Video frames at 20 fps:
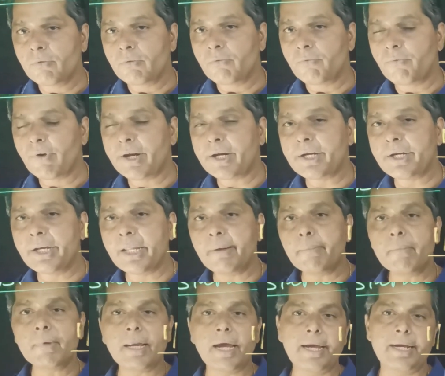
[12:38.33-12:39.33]
very
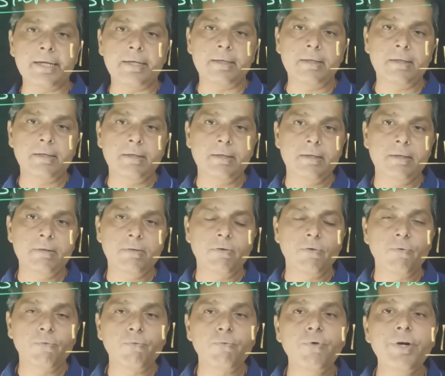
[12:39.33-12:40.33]
dim light,
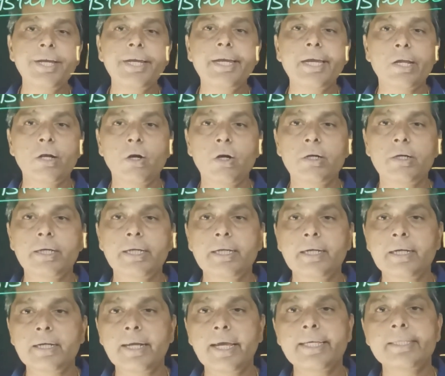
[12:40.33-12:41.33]
we cannot
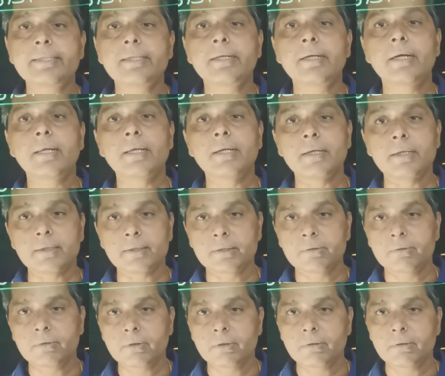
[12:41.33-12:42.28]
recognize colors.